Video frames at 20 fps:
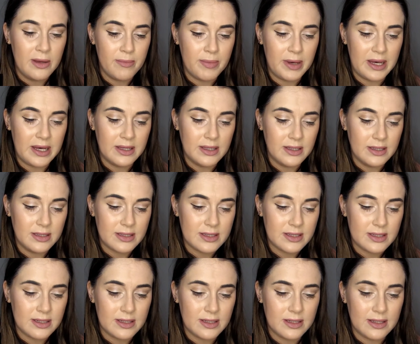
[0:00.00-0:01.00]

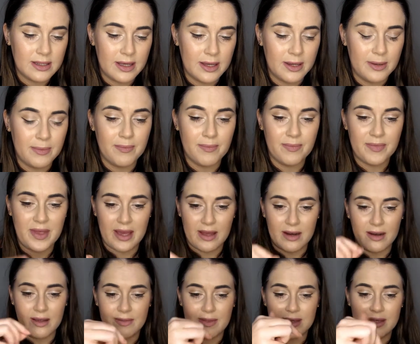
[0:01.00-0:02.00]
but they're
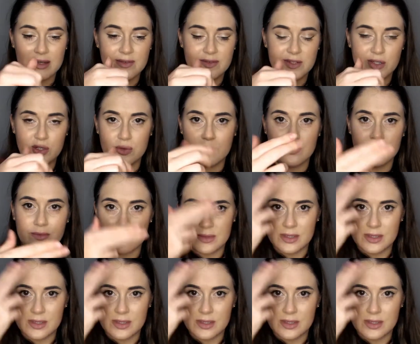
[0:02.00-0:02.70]
like the individual